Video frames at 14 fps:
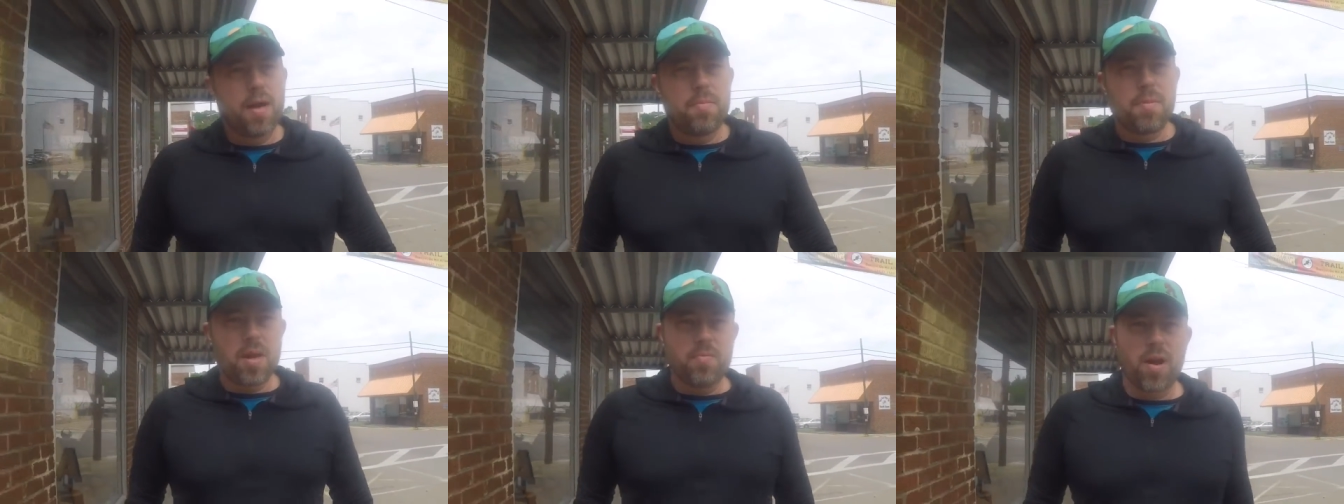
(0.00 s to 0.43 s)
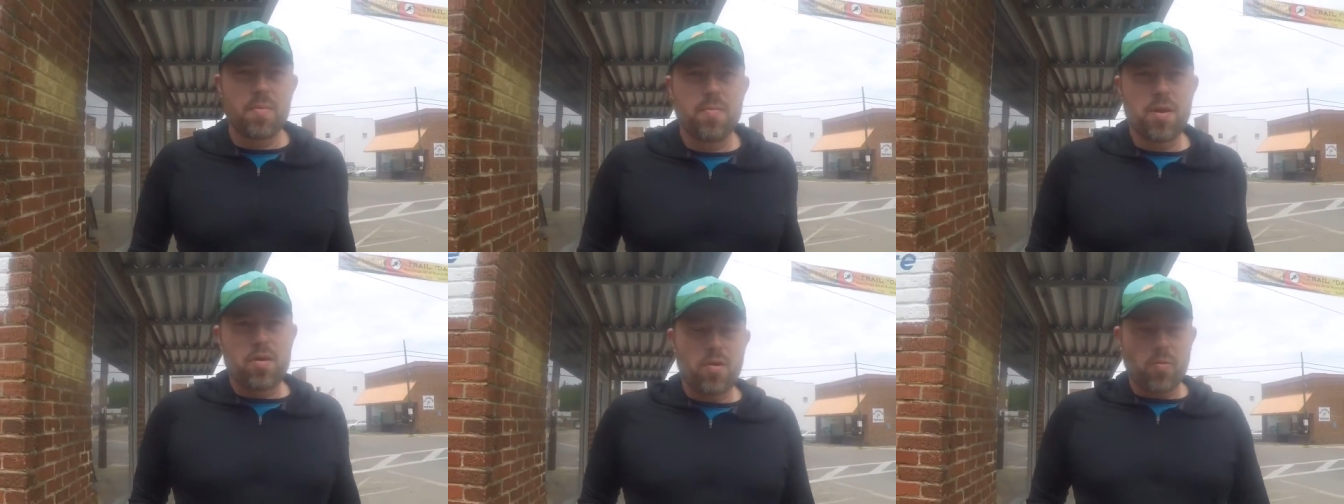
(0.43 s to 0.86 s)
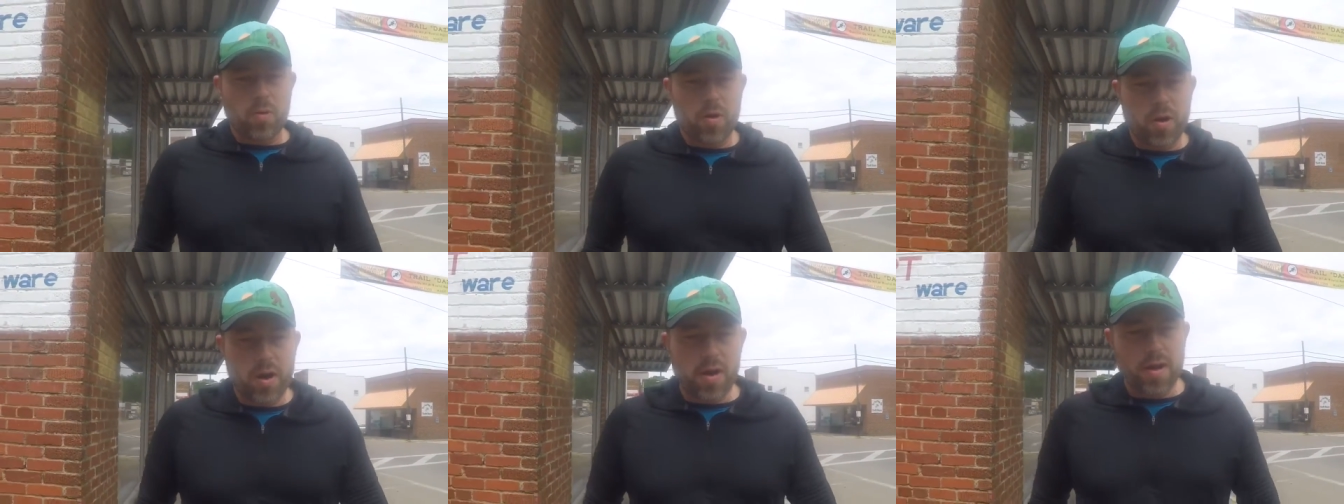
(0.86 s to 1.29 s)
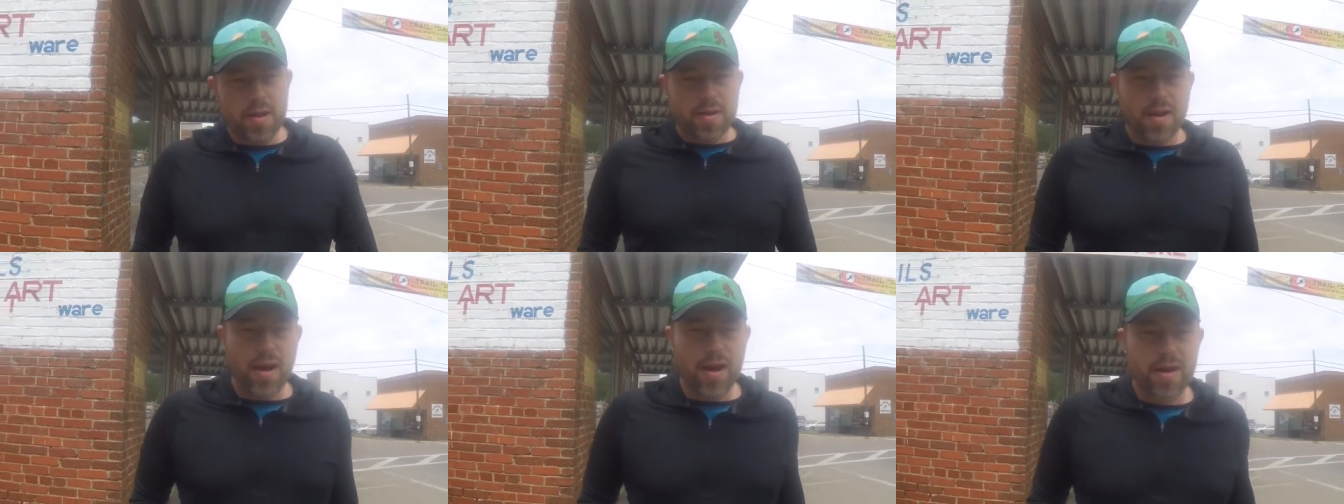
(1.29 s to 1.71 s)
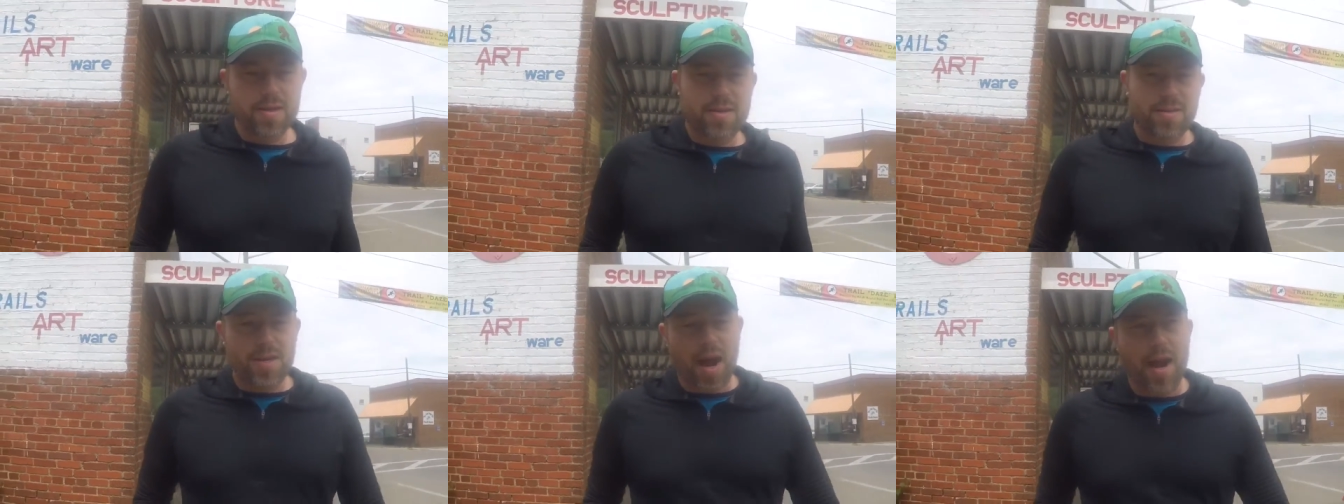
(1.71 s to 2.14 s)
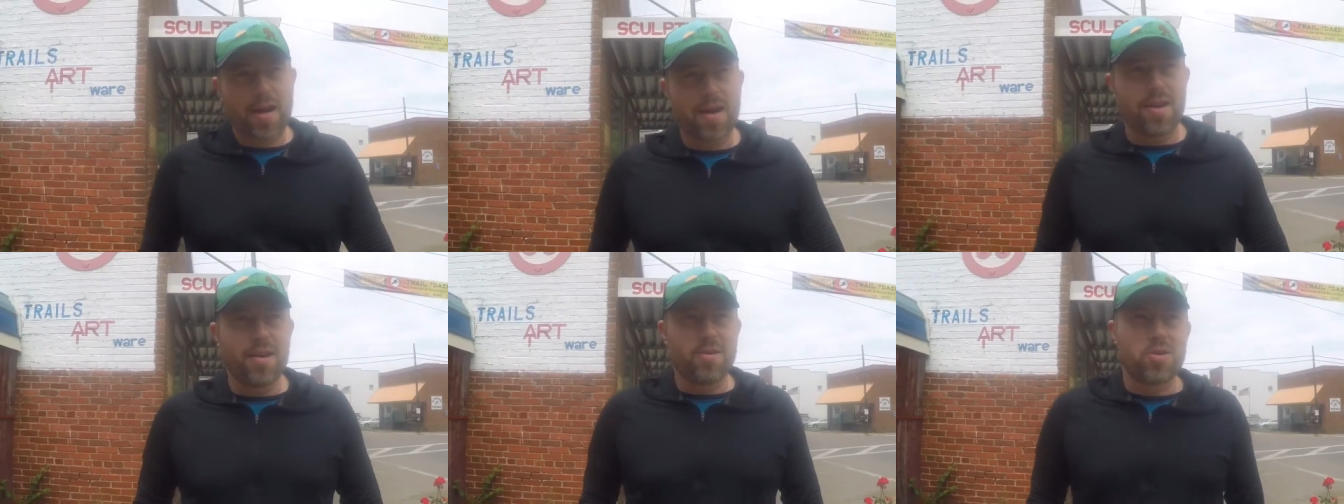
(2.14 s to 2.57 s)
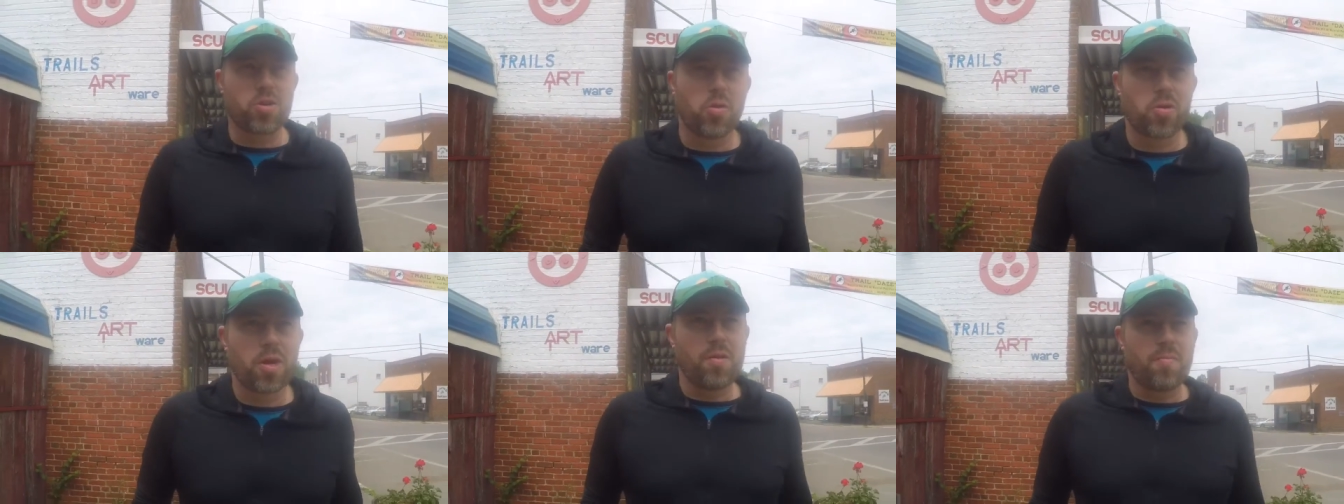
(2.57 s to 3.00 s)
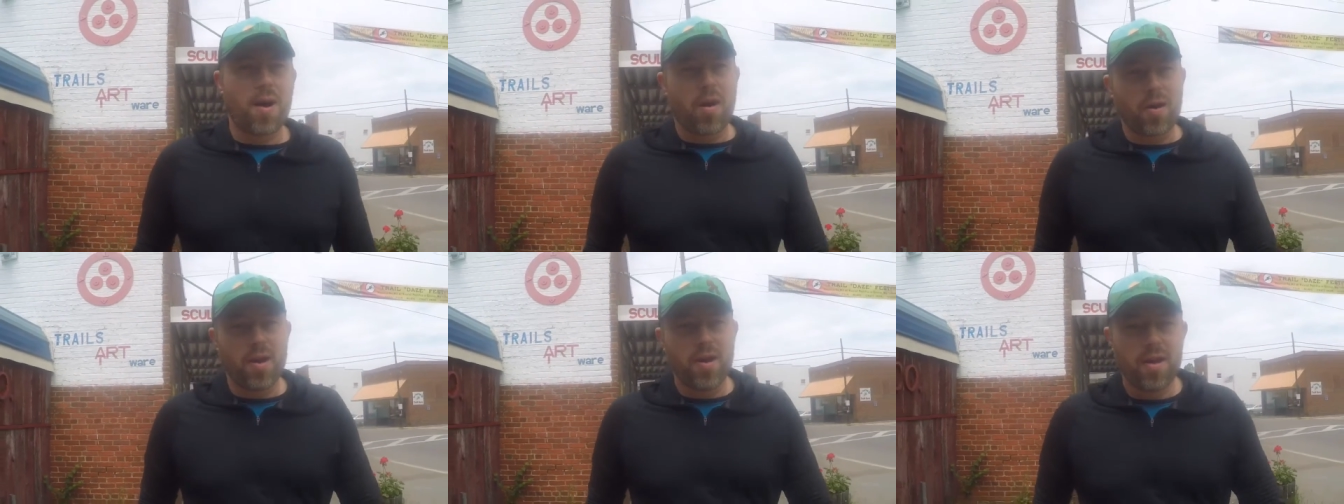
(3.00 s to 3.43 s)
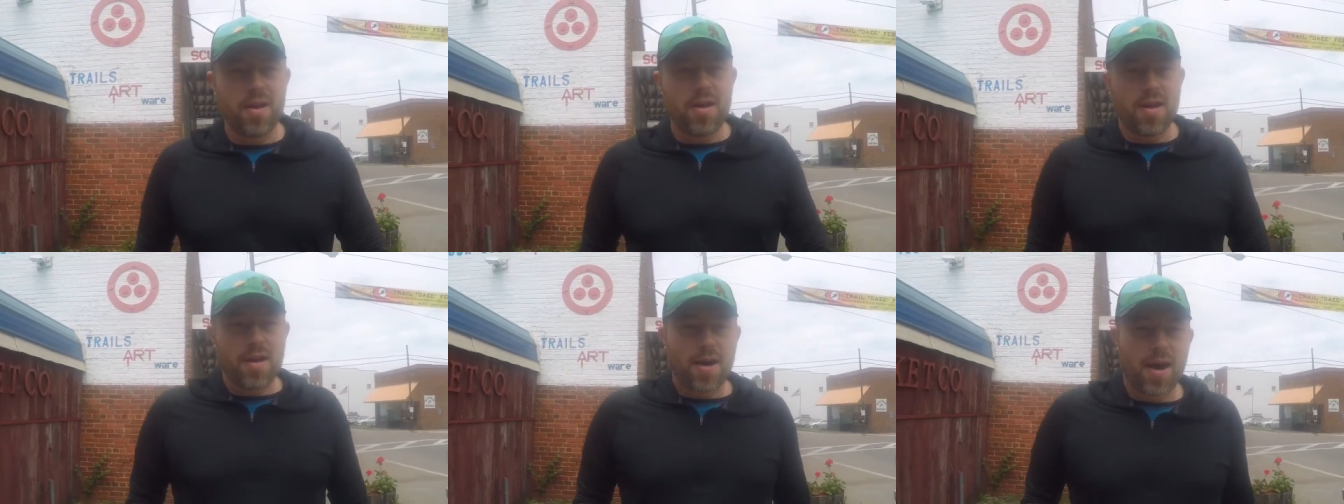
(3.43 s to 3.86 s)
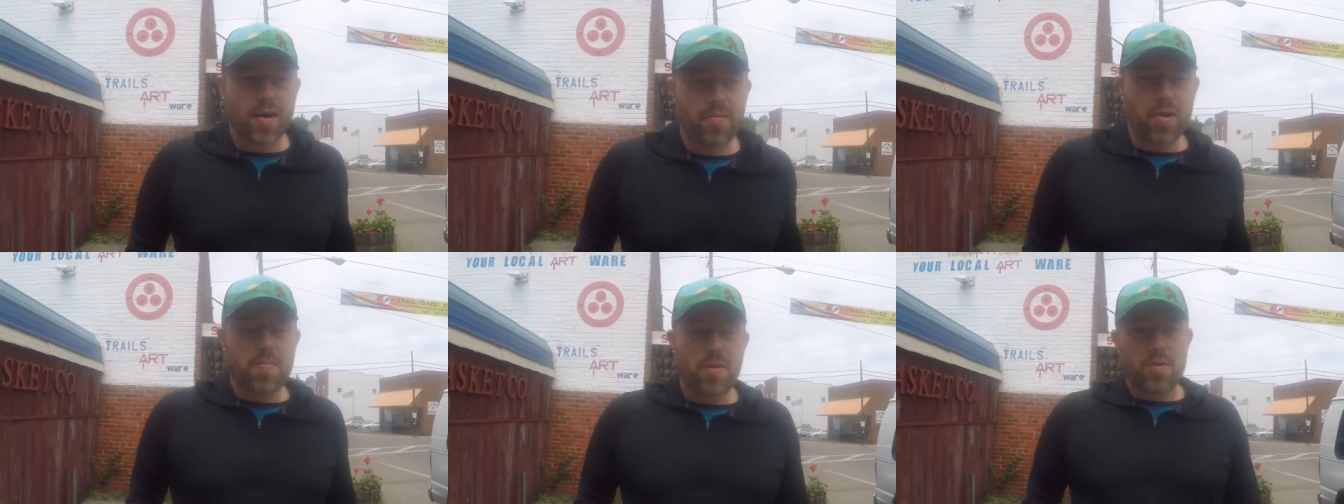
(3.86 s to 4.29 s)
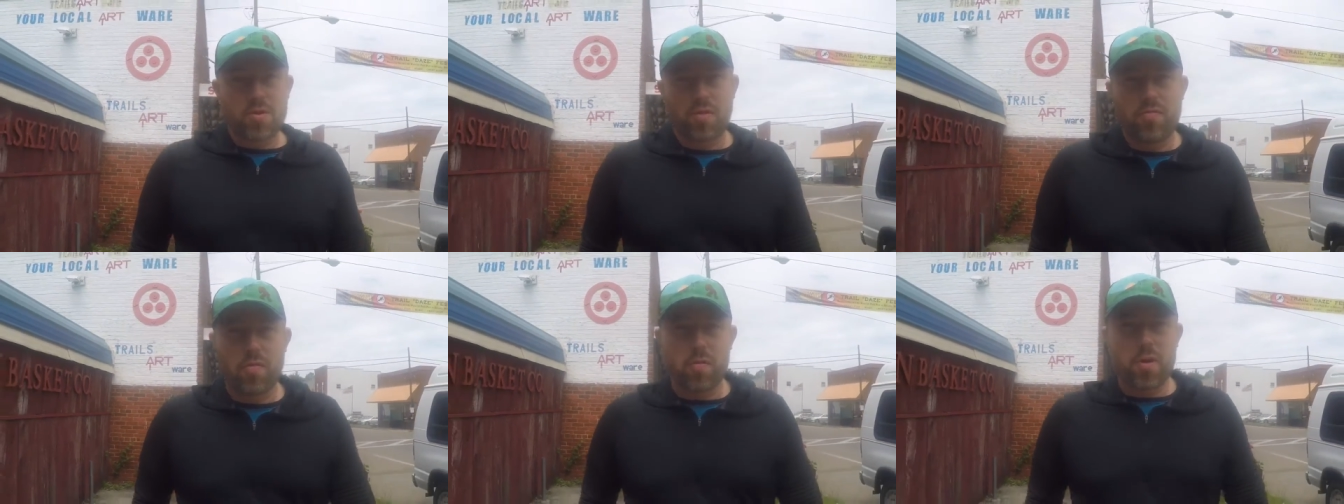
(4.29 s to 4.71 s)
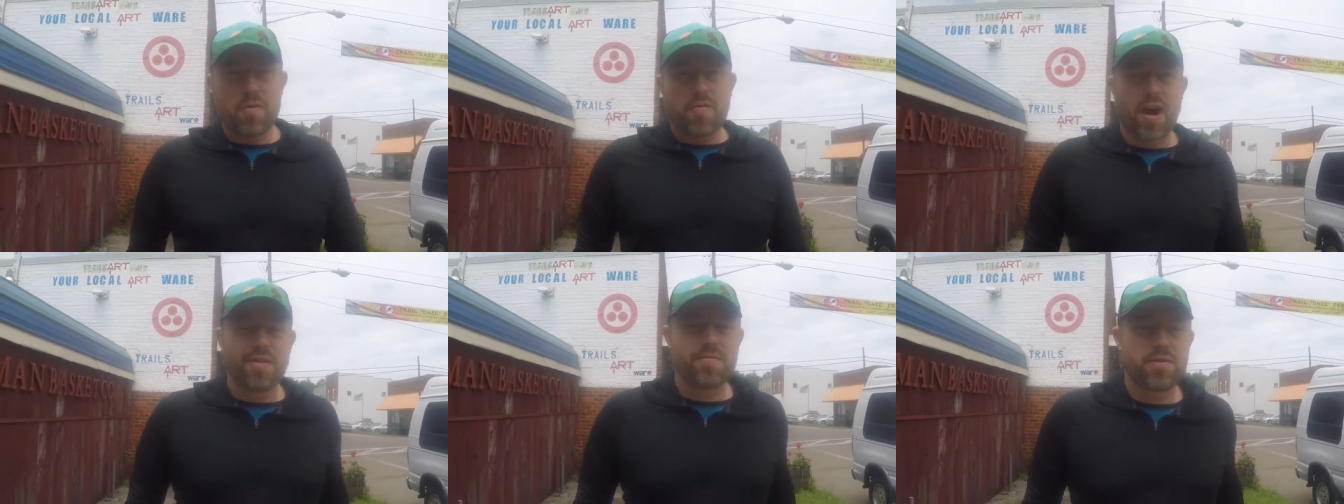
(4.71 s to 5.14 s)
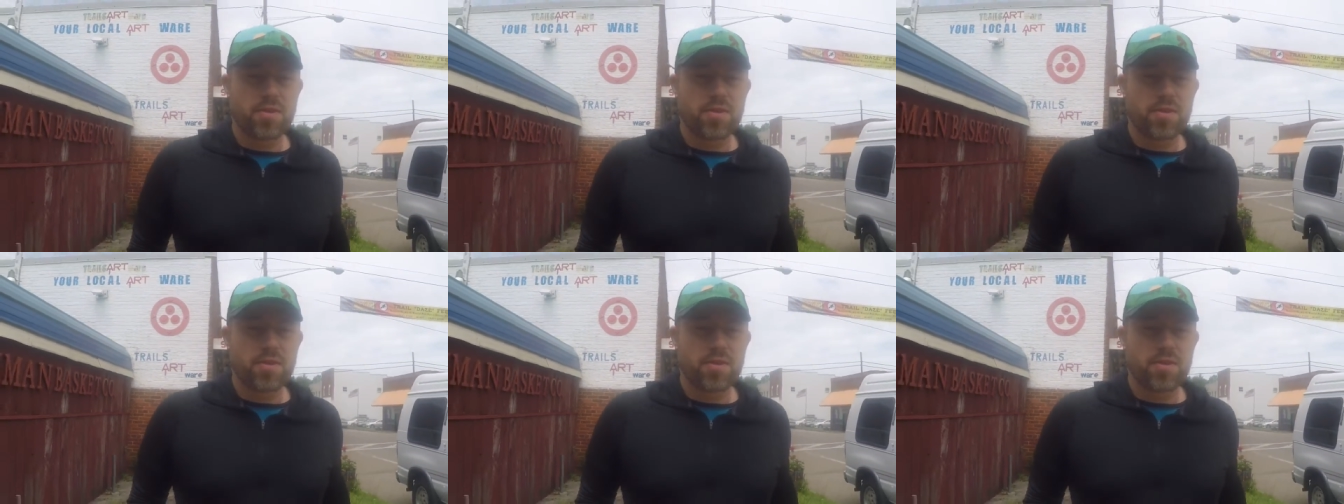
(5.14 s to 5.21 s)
Me and Redbeard were talking and joking about it. Redbeard took 45